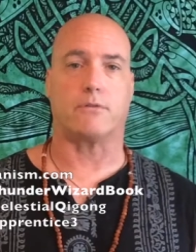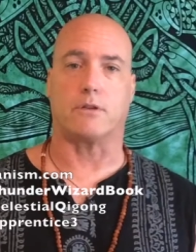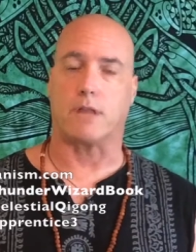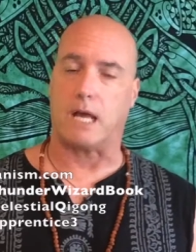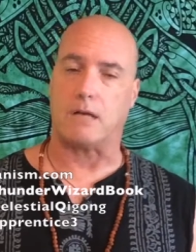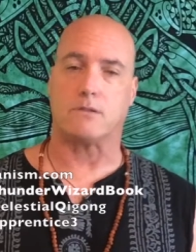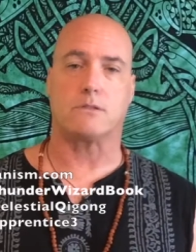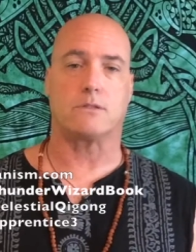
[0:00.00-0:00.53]
for
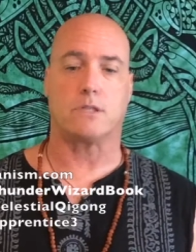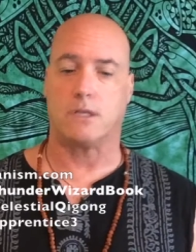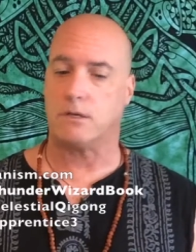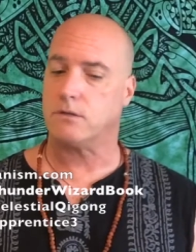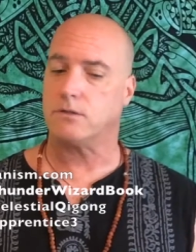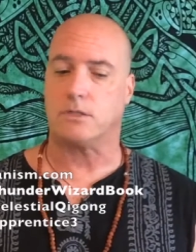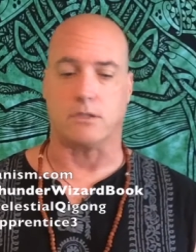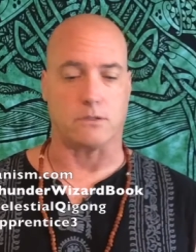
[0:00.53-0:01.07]
thousands of
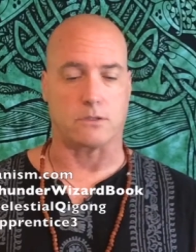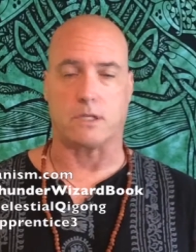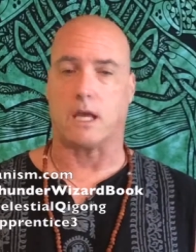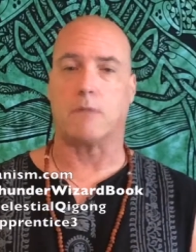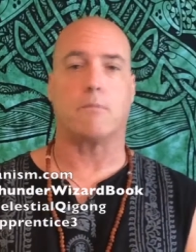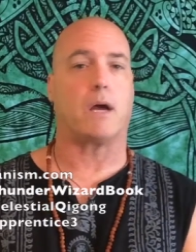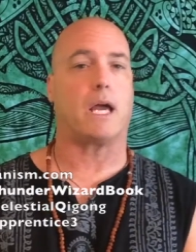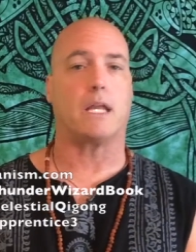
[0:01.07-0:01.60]
years, she'll
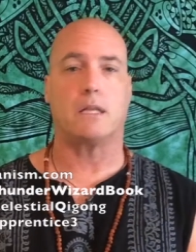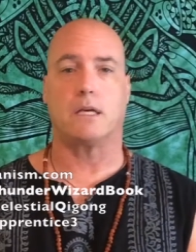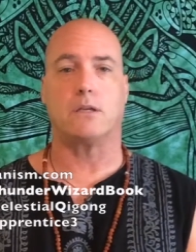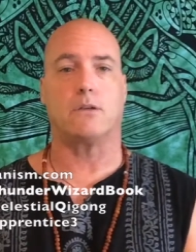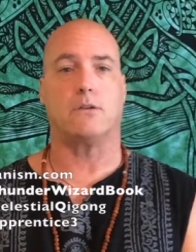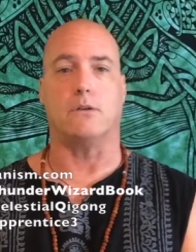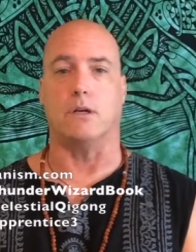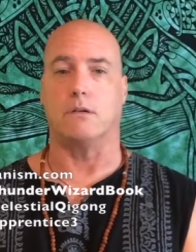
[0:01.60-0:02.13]
stand by and let
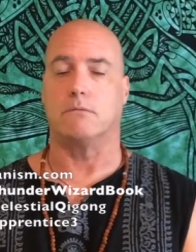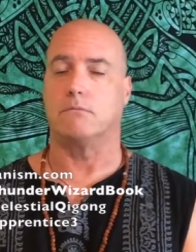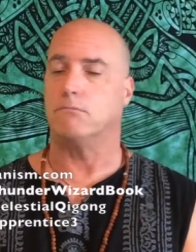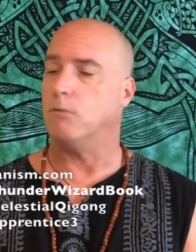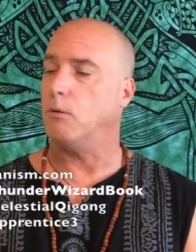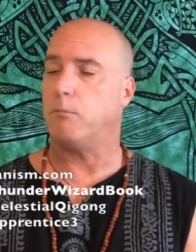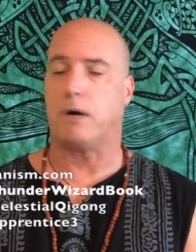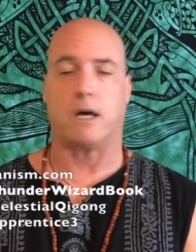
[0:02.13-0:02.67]
you do it.
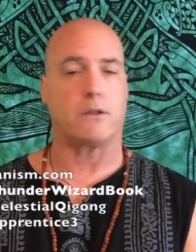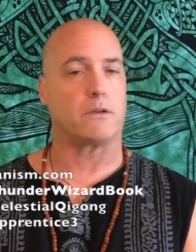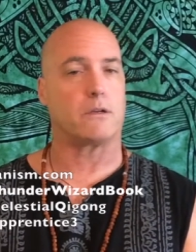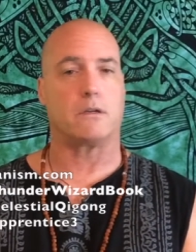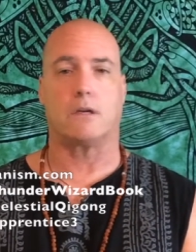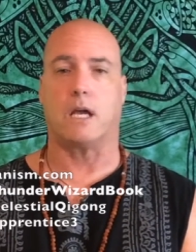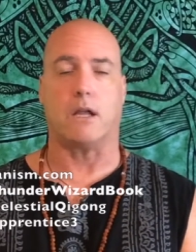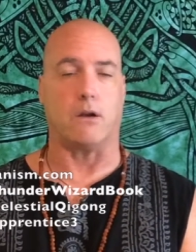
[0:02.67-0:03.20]
Won't bother
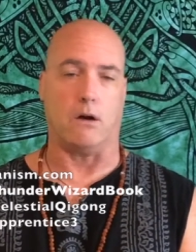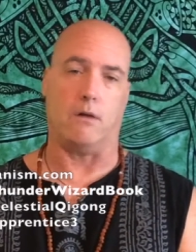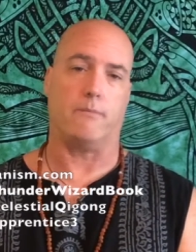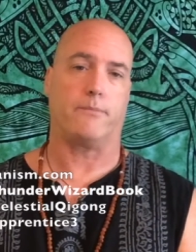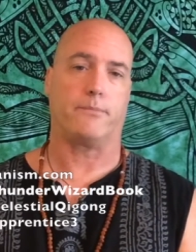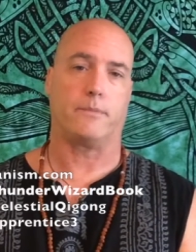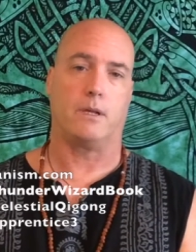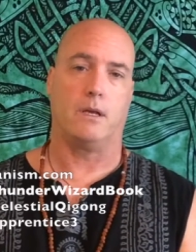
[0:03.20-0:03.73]
her at all.
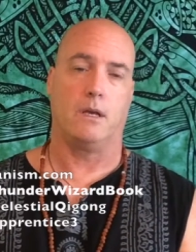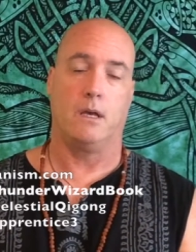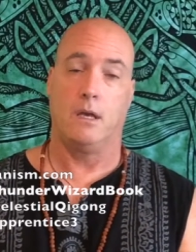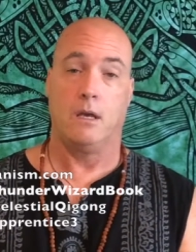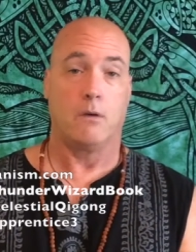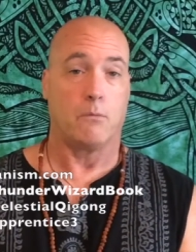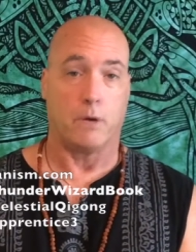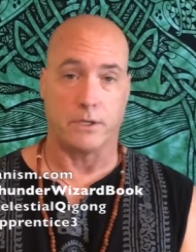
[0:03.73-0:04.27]

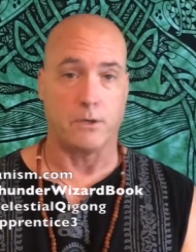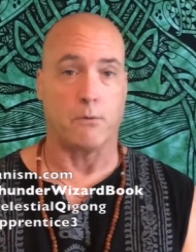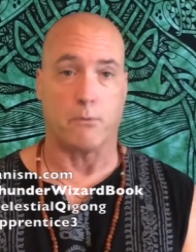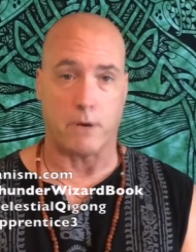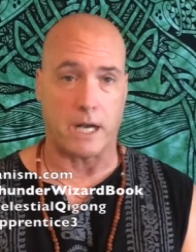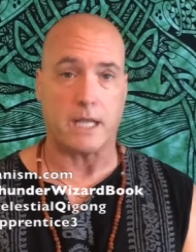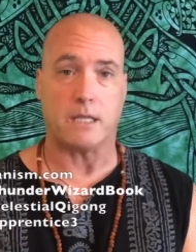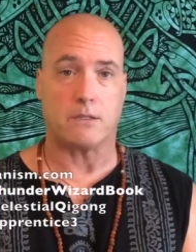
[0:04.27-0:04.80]
When you're
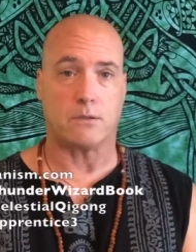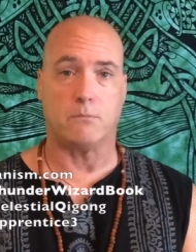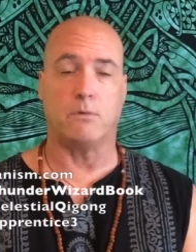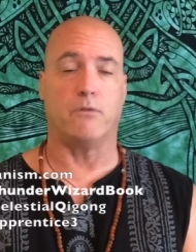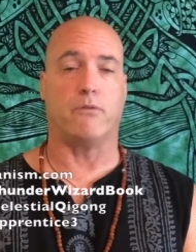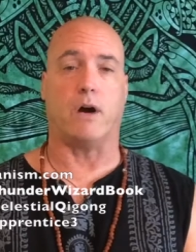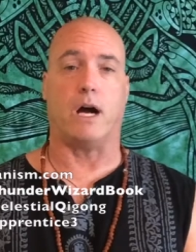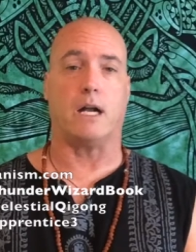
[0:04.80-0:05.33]
ready to
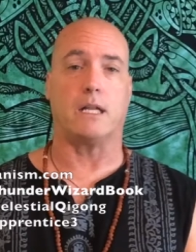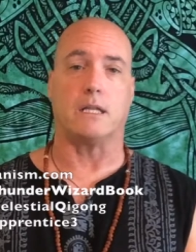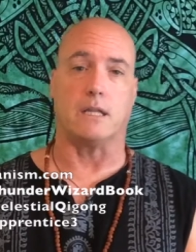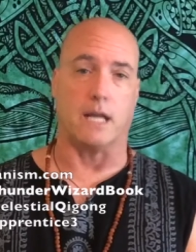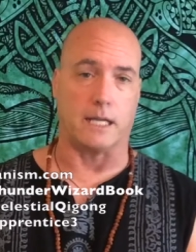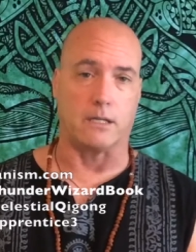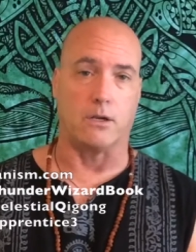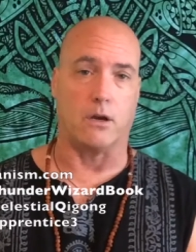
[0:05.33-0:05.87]
move on and
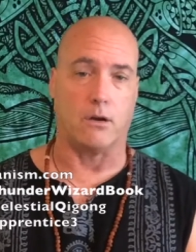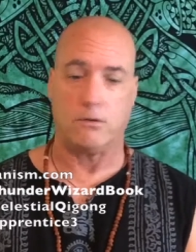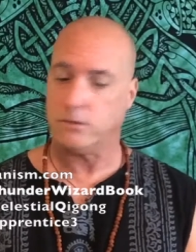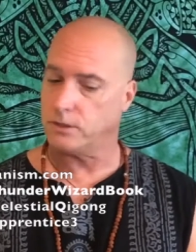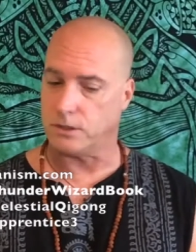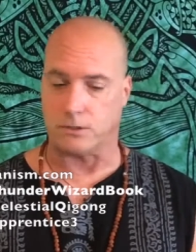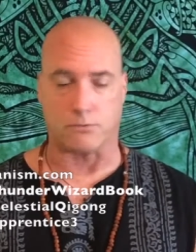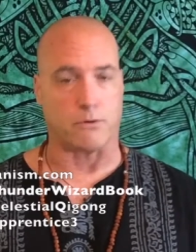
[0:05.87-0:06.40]
let go,
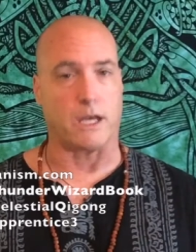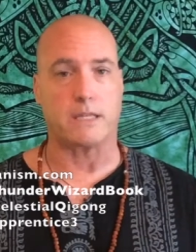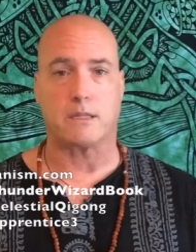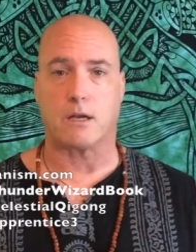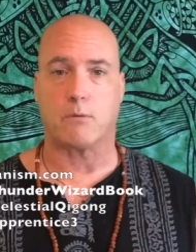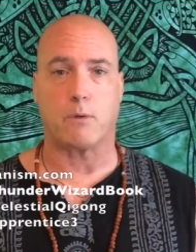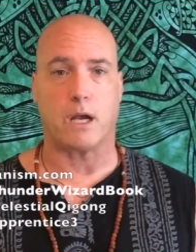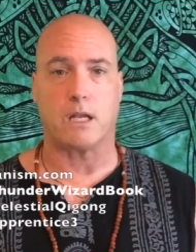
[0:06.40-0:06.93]
she's right
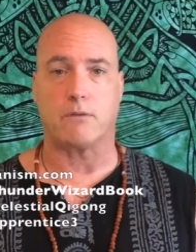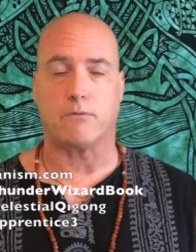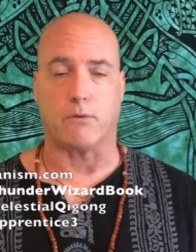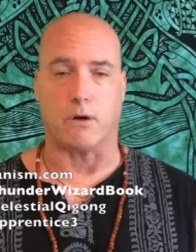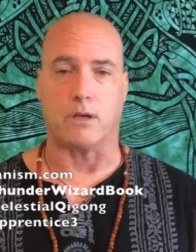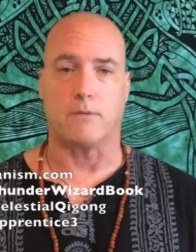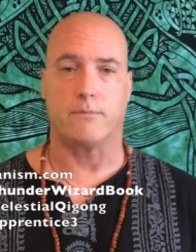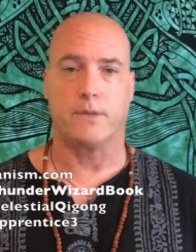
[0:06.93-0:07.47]
there waiting
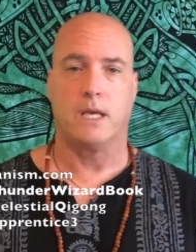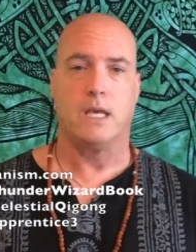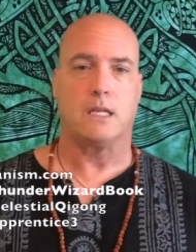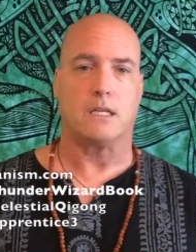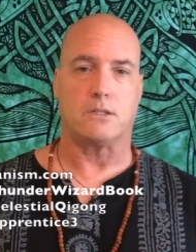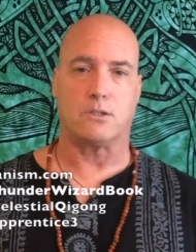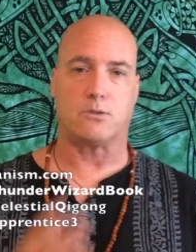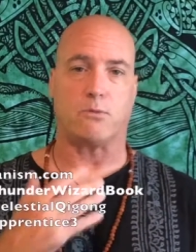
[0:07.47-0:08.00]
for you.
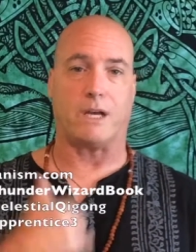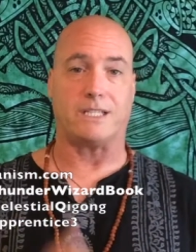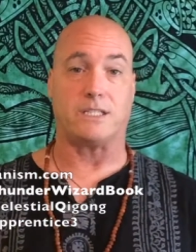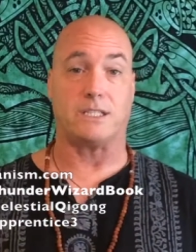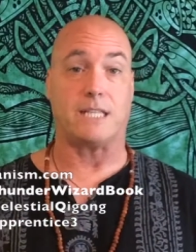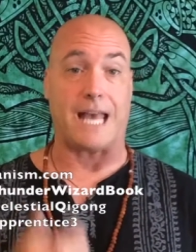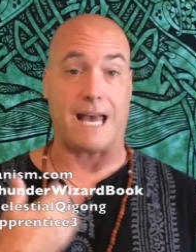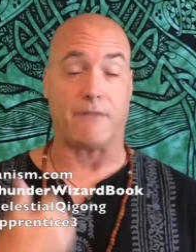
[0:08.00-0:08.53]
This is why
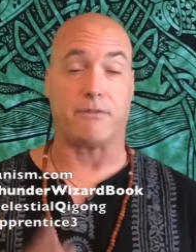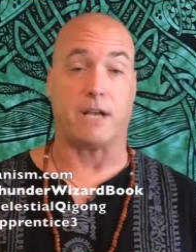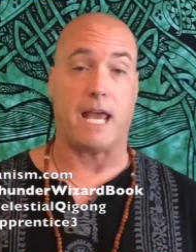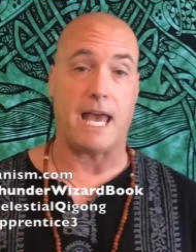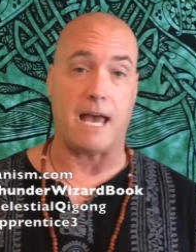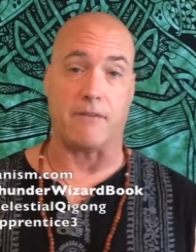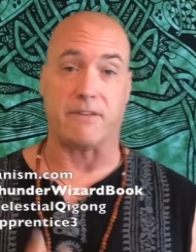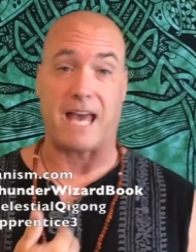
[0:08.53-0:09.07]
she's half and
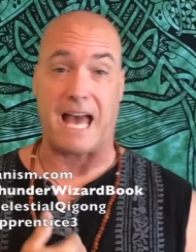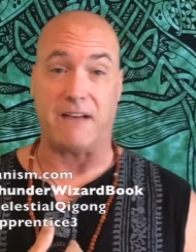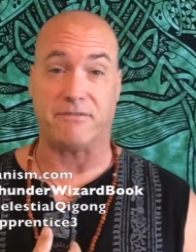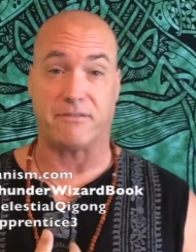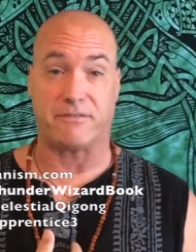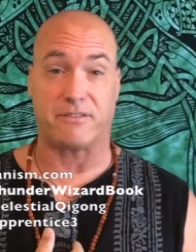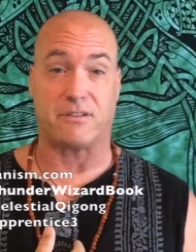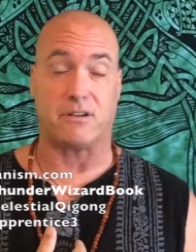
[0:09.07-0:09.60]
half. Half
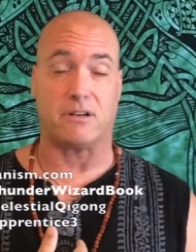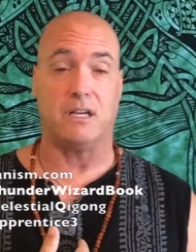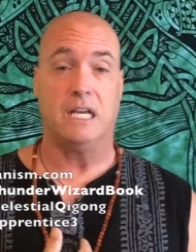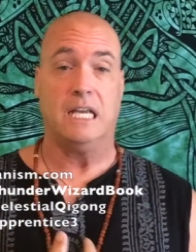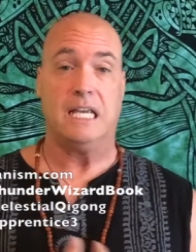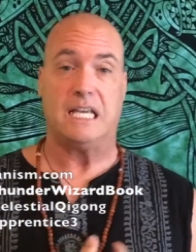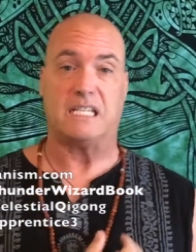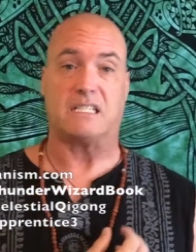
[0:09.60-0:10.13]
of her
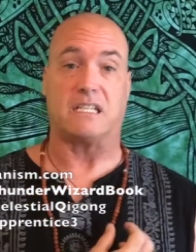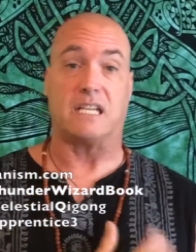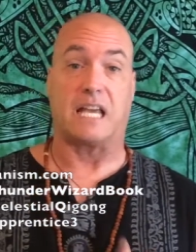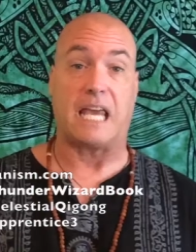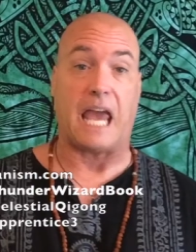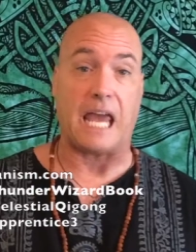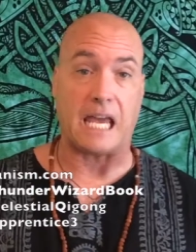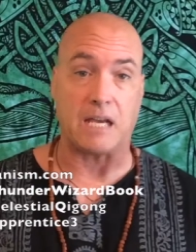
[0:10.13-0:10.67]
is a
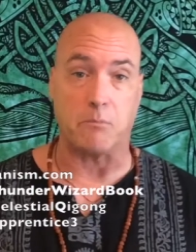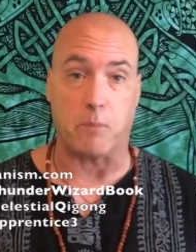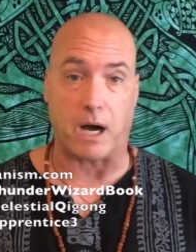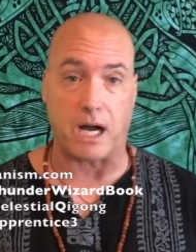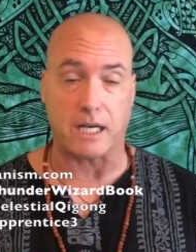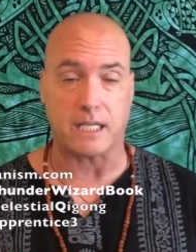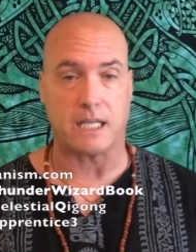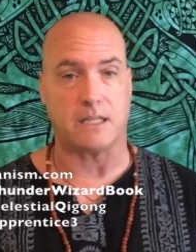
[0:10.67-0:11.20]
decaying
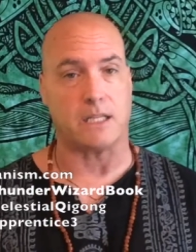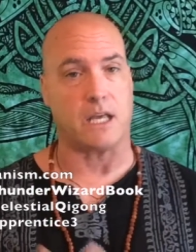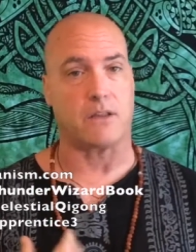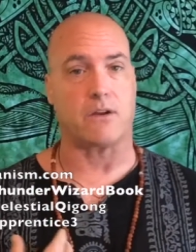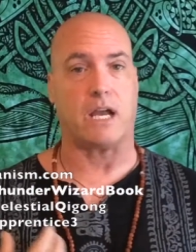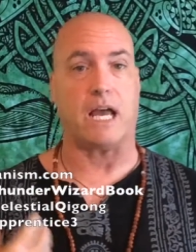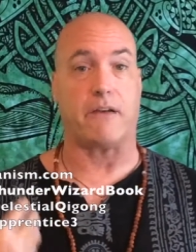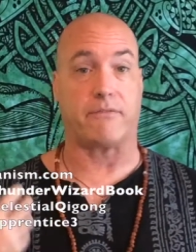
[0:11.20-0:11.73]
body, and the
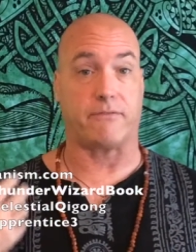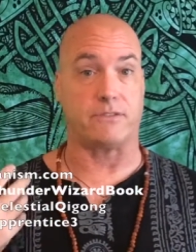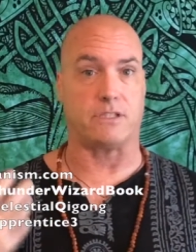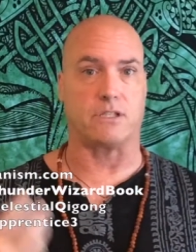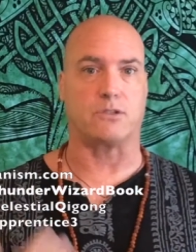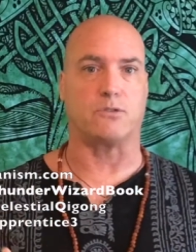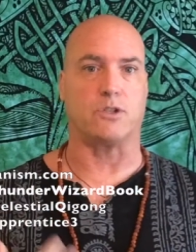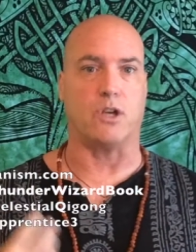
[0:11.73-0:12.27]
other half is
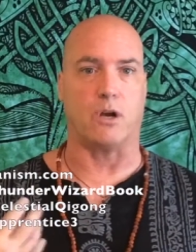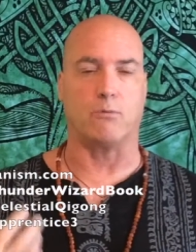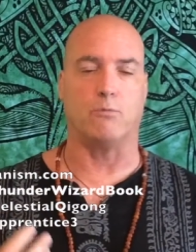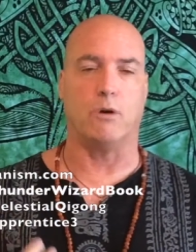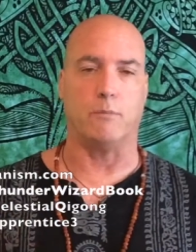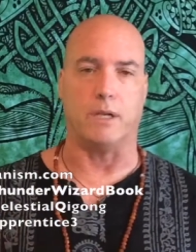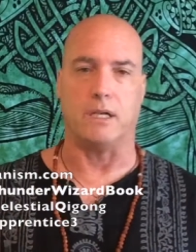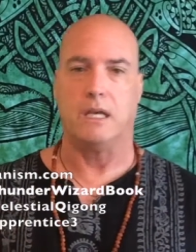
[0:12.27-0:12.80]
this young
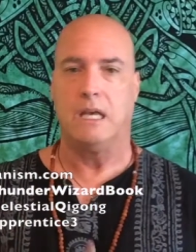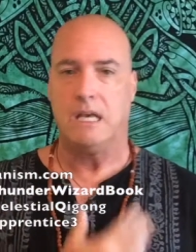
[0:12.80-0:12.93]
woman.